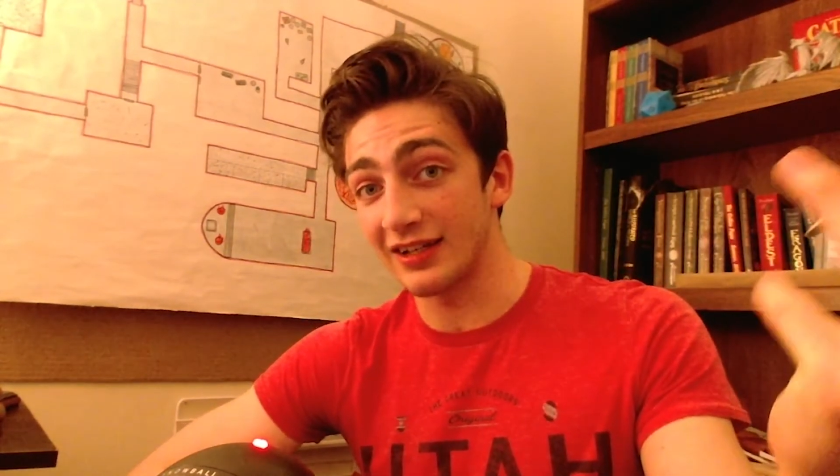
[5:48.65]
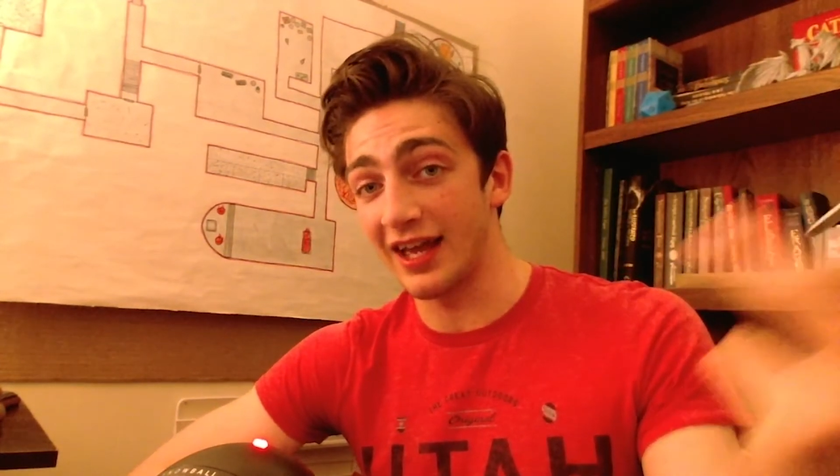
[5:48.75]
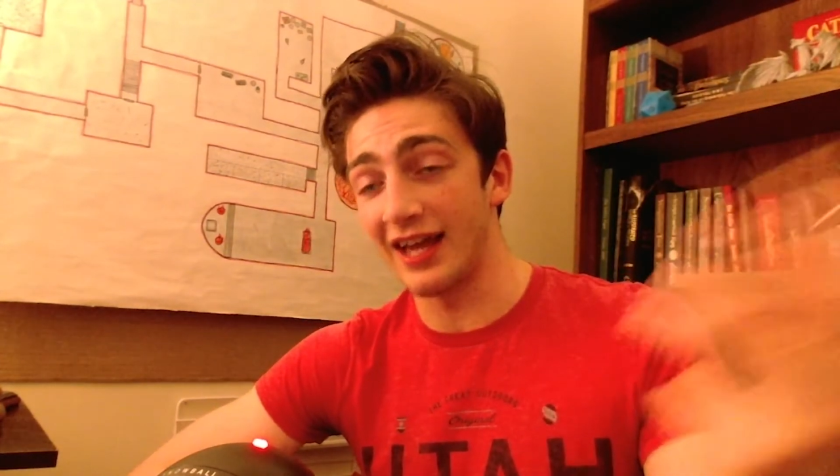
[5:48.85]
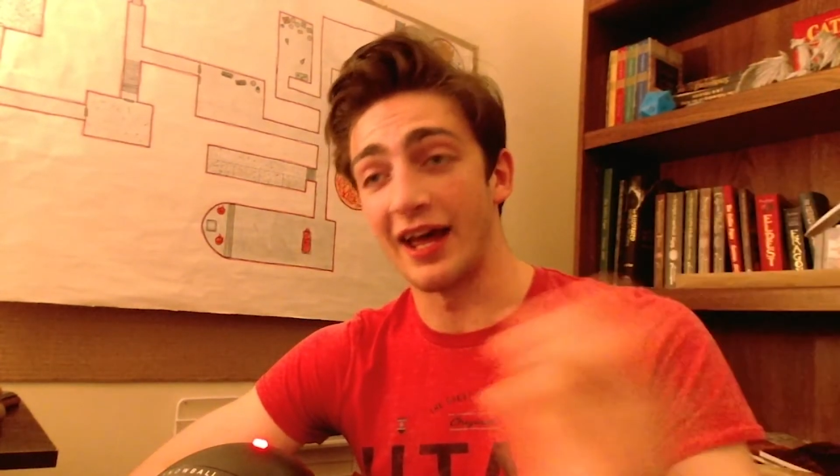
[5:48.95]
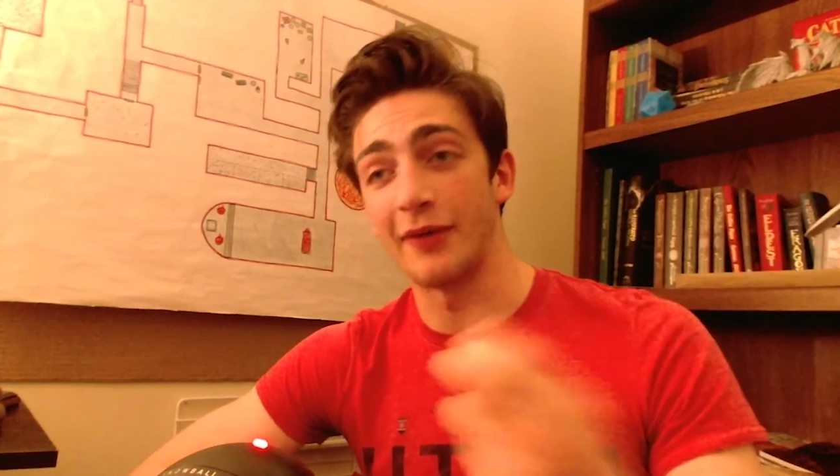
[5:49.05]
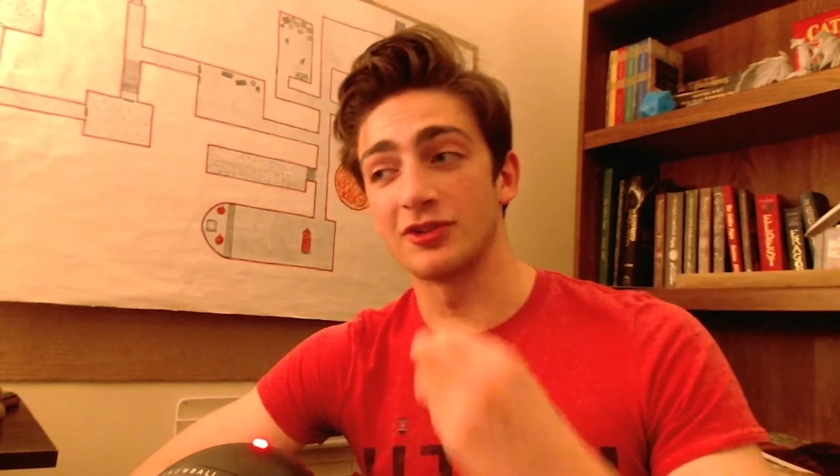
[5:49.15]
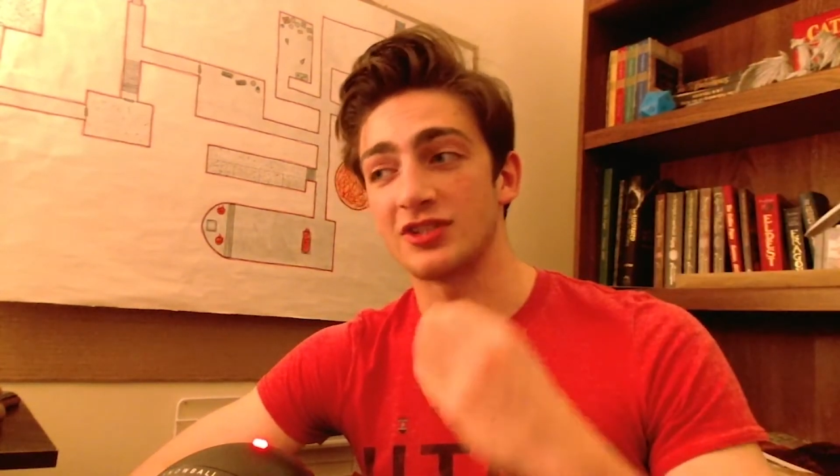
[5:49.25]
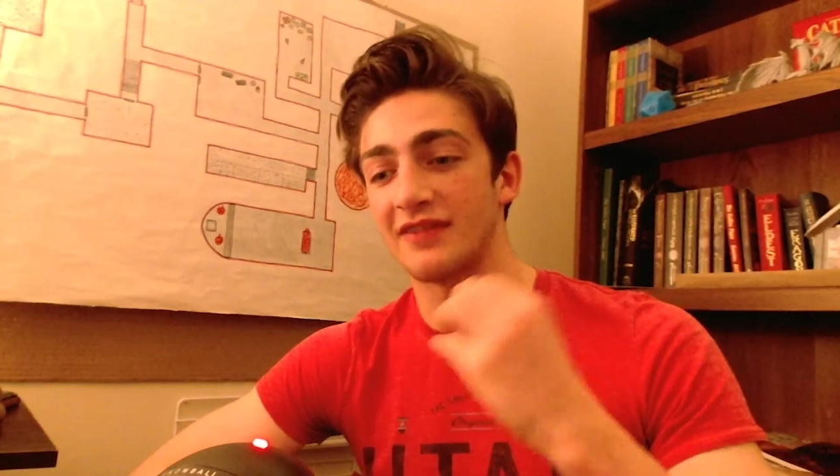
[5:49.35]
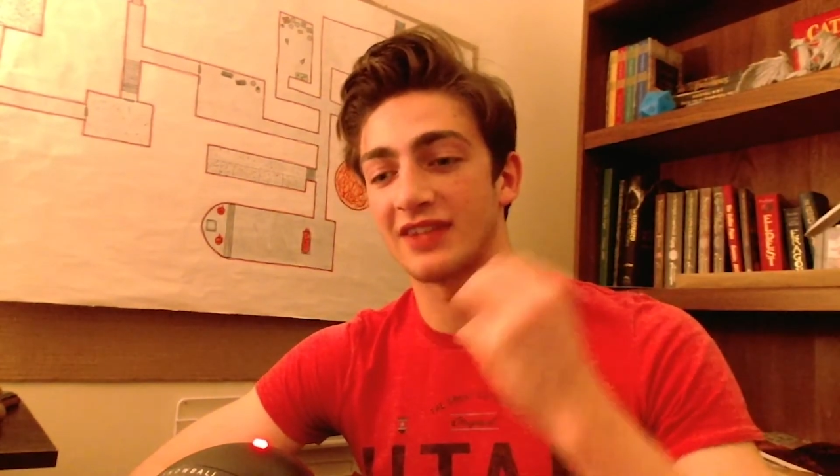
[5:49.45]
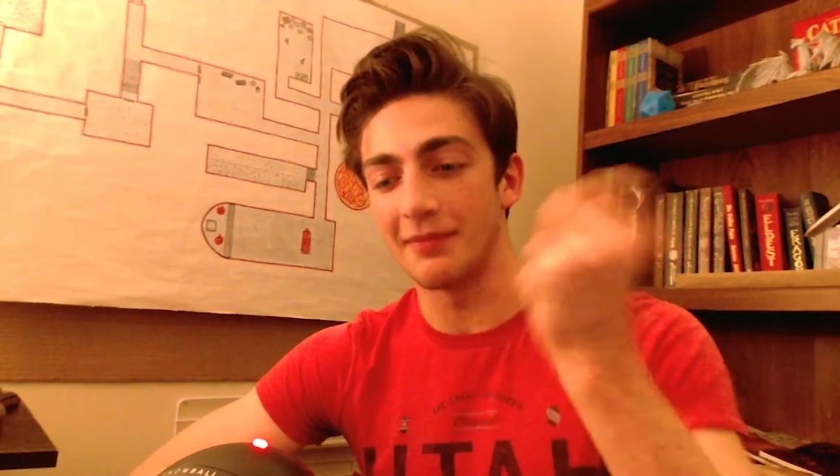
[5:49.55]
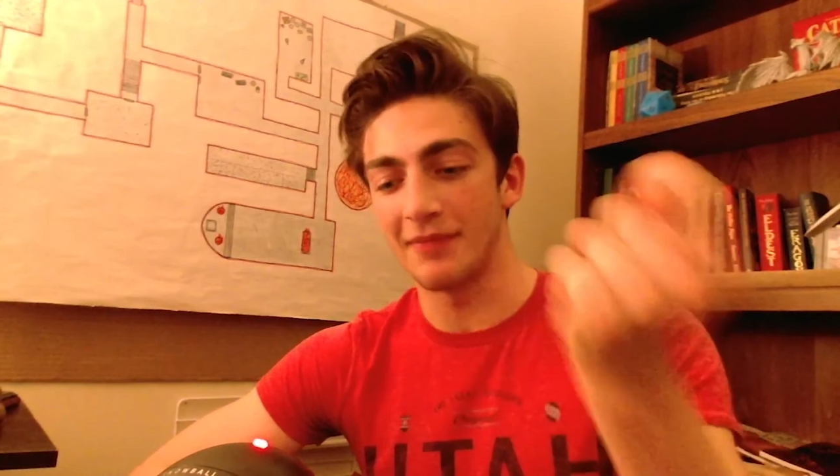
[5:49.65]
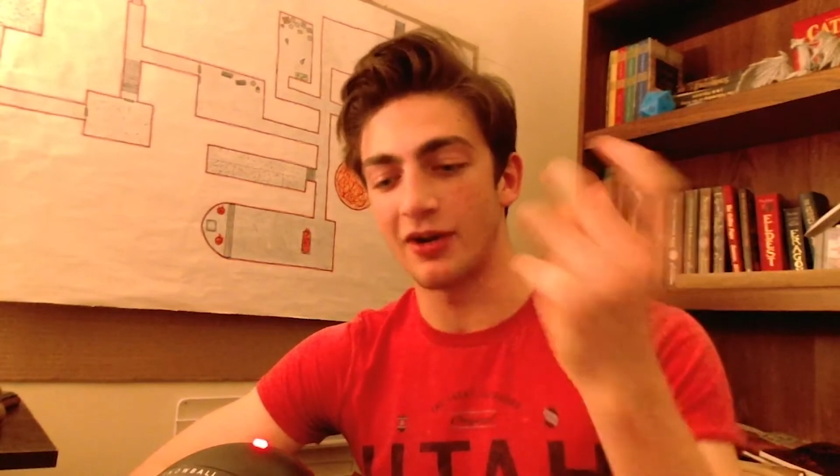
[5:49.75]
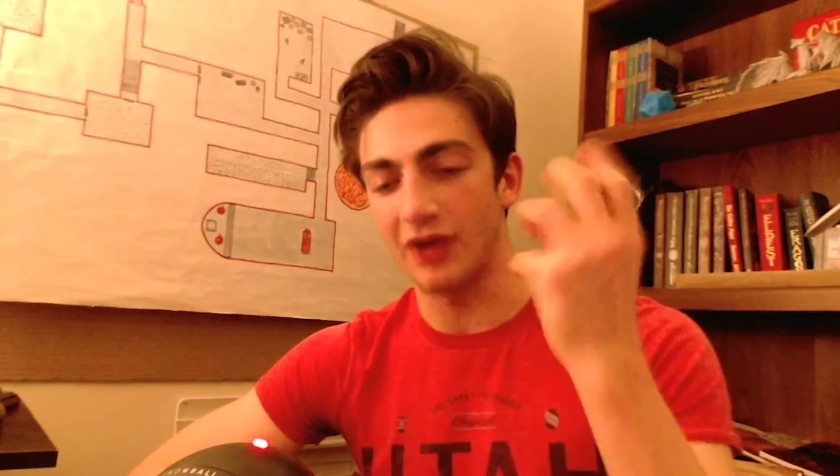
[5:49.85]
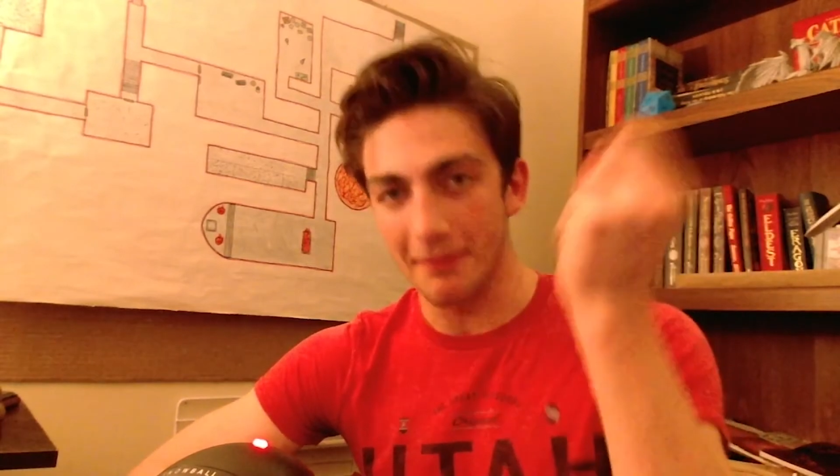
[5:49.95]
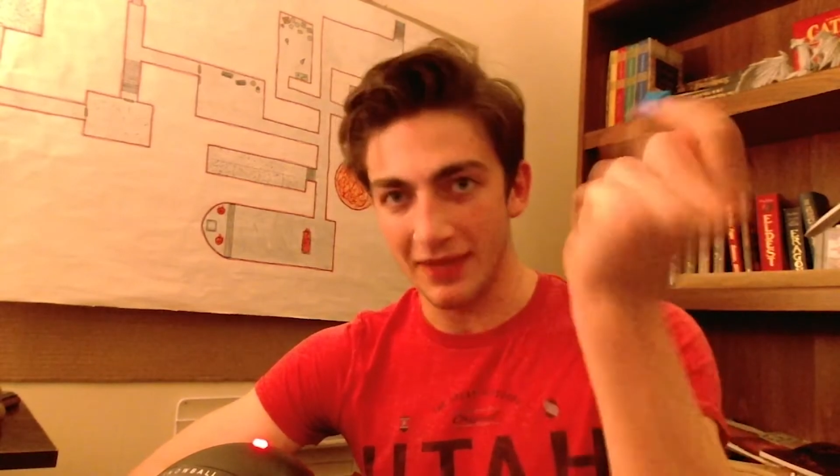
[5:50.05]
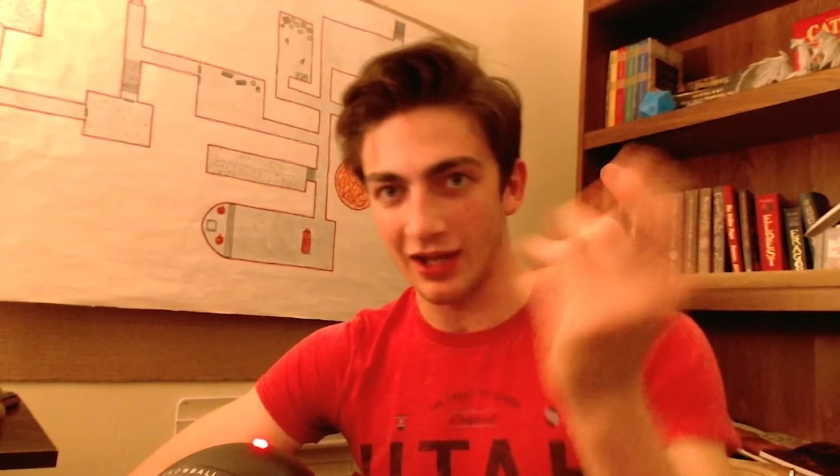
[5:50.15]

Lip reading: And I will just have to get better at being